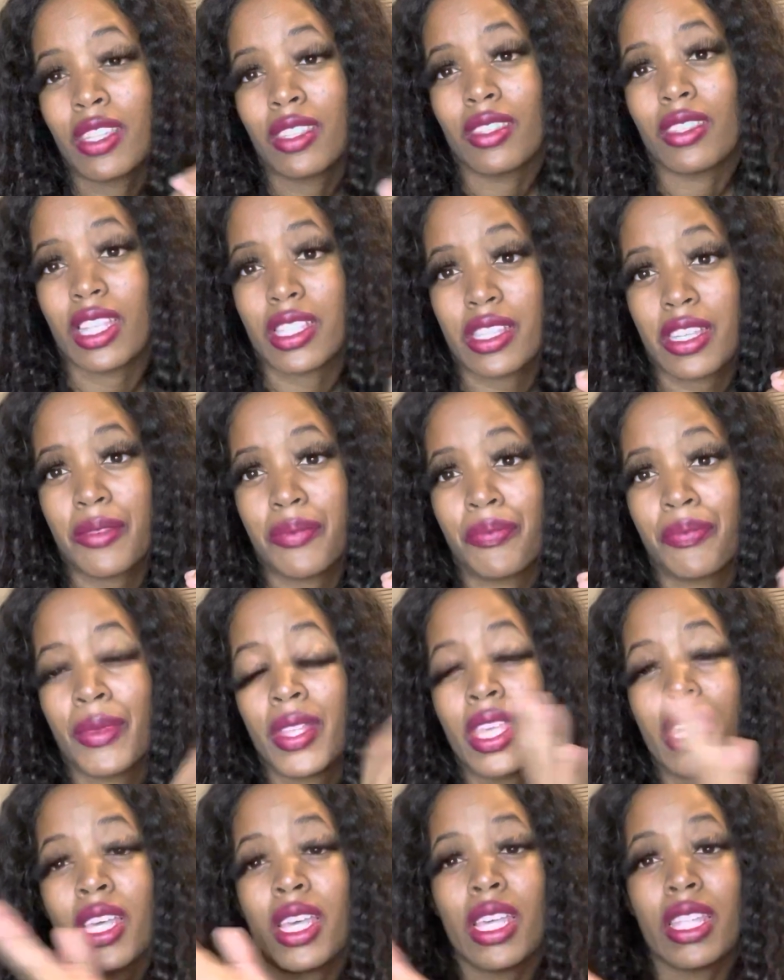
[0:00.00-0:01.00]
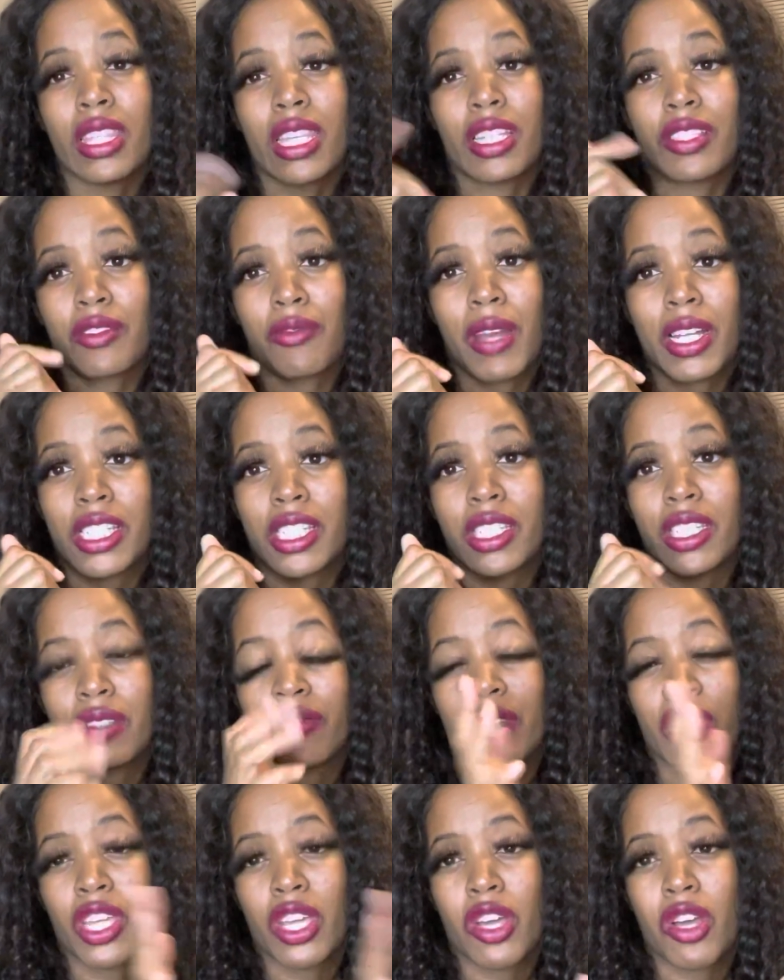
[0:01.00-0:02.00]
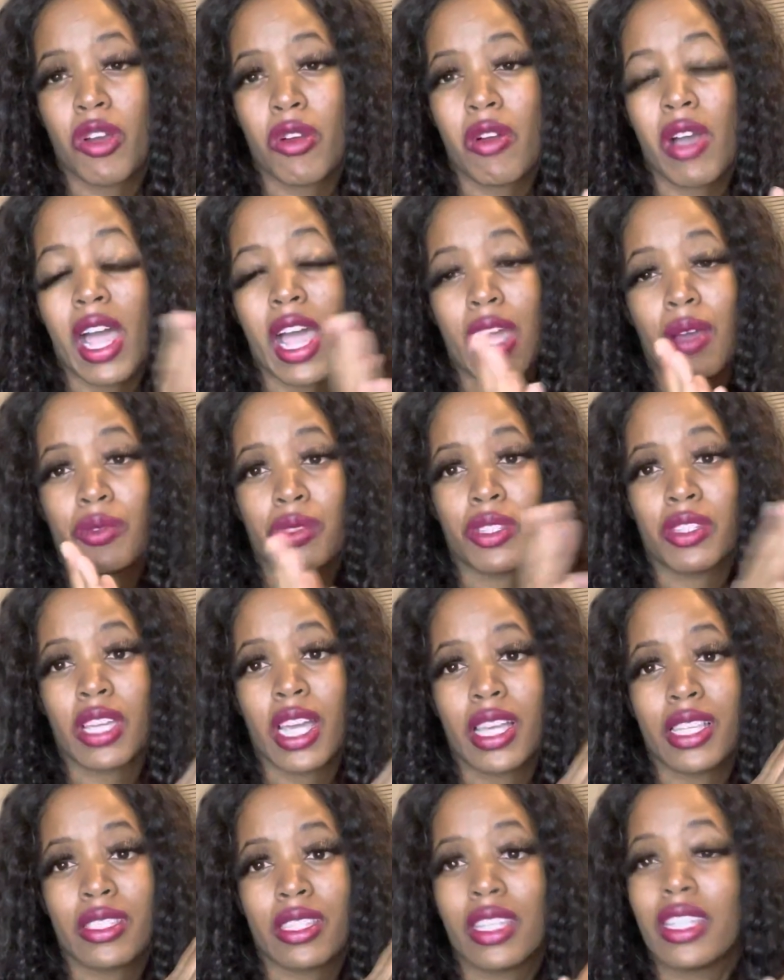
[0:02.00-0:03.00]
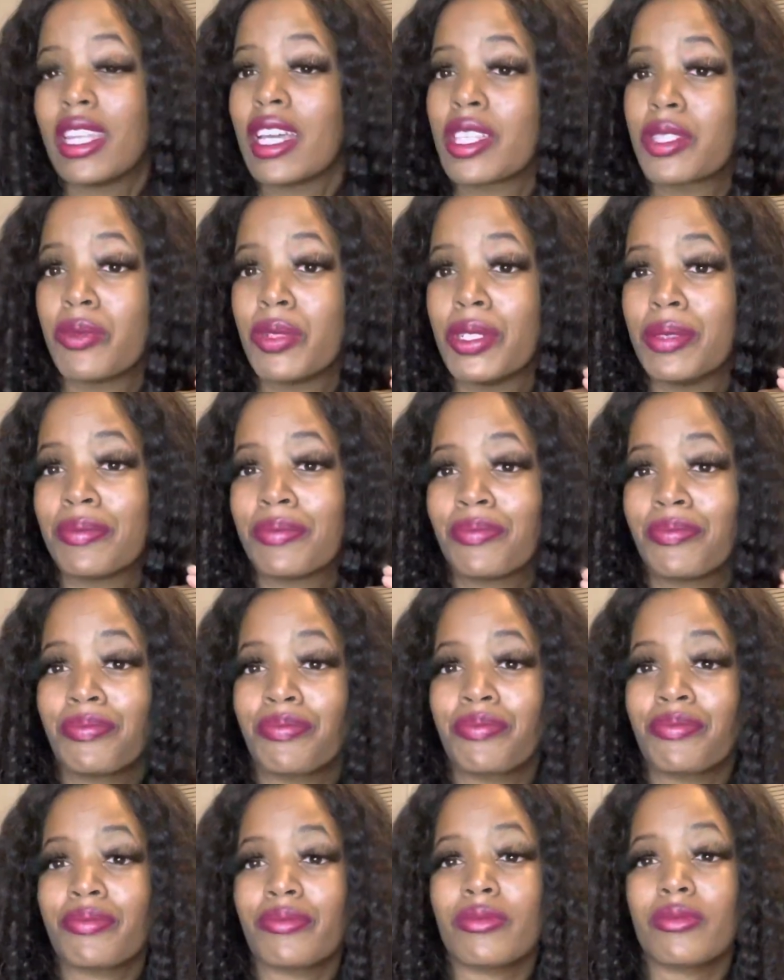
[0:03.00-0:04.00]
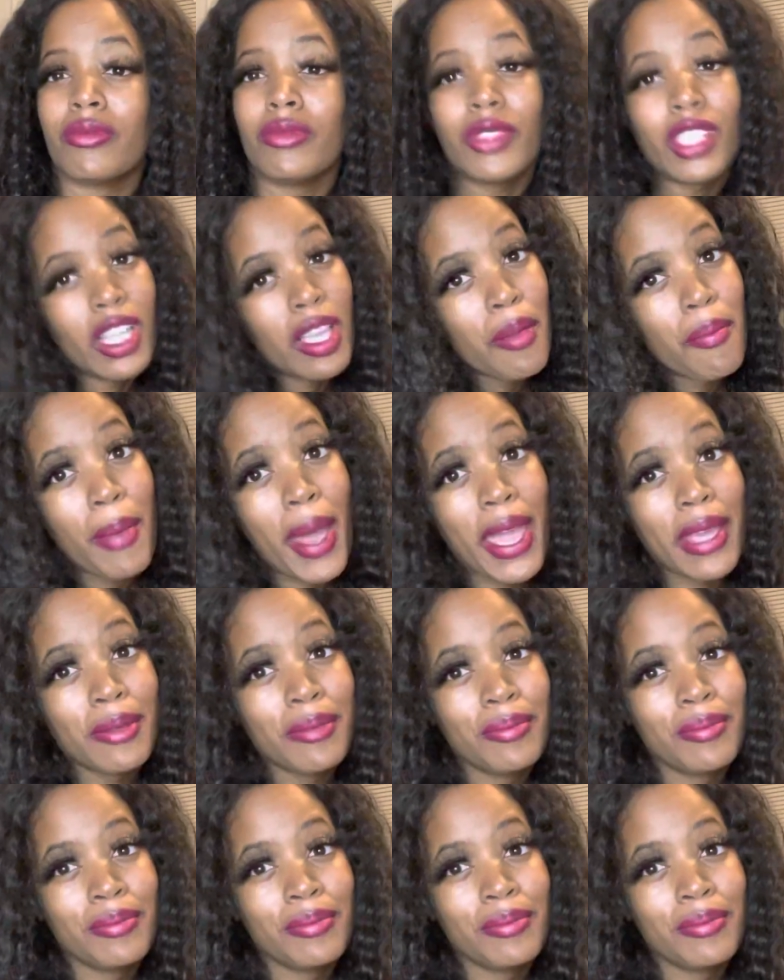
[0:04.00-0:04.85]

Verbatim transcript: That's it. Thanks for watching this video. I will see you guys in the next one. Bye.